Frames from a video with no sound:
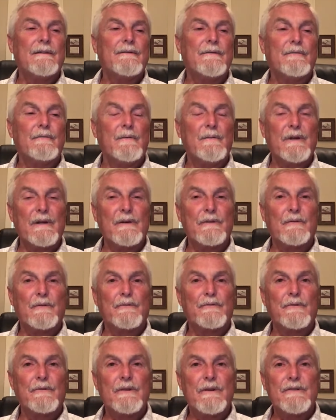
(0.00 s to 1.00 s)
the
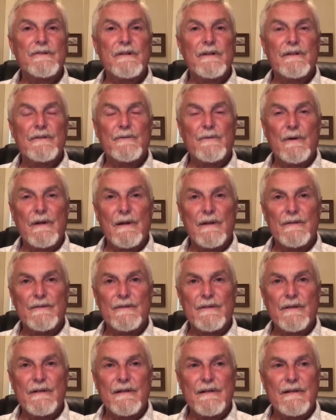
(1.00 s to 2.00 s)
rabbinical tradition as well
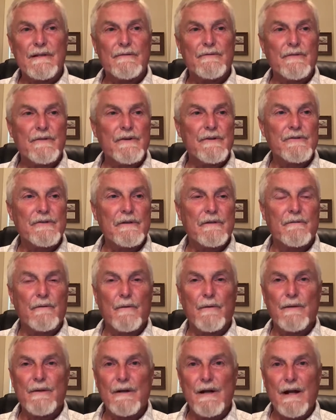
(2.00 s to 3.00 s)
as the tradition of
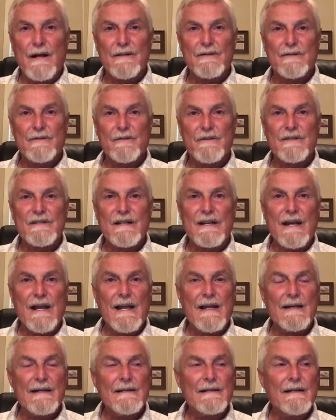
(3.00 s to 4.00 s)
Orthodox
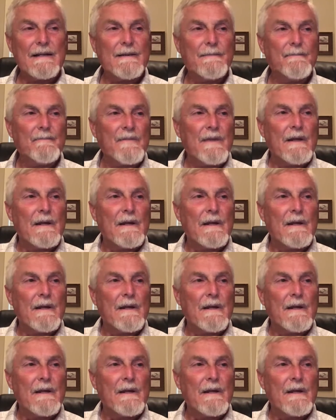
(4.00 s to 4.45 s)
Christianity,